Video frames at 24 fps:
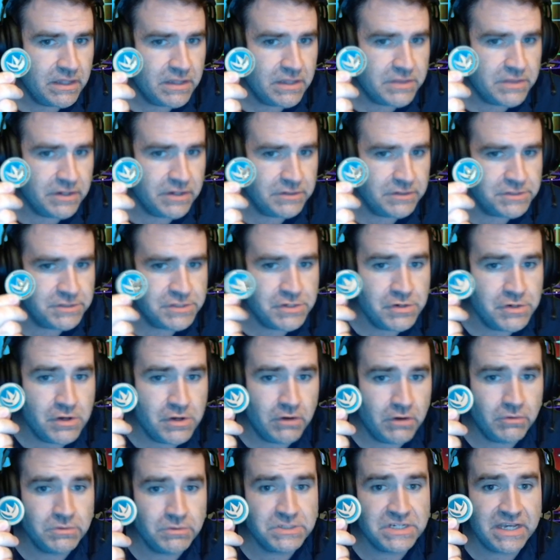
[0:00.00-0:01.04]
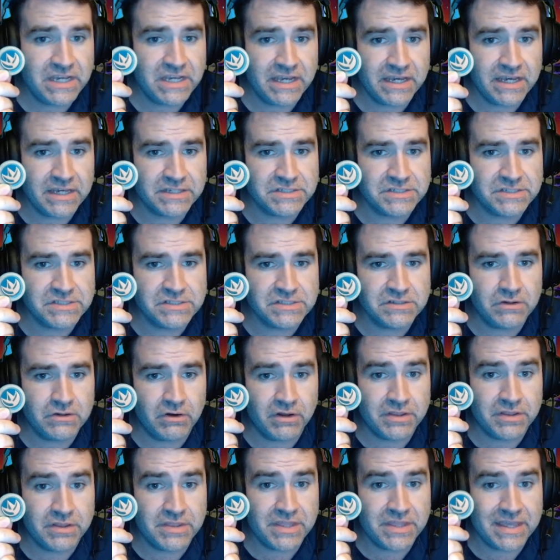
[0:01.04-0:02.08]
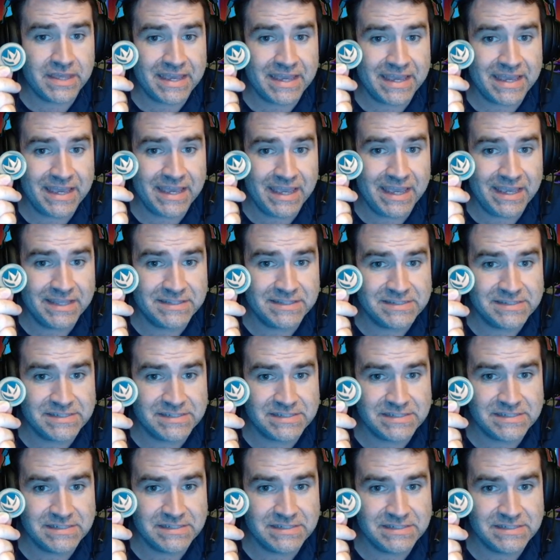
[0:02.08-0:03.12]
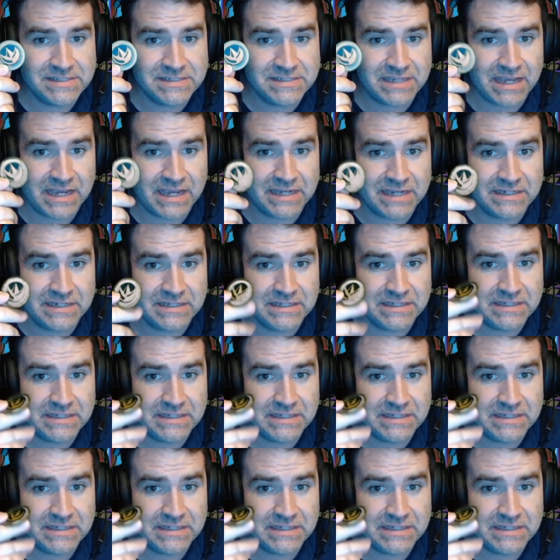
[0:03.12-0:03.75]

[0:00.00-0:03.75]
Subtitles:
there's no text on the heads side.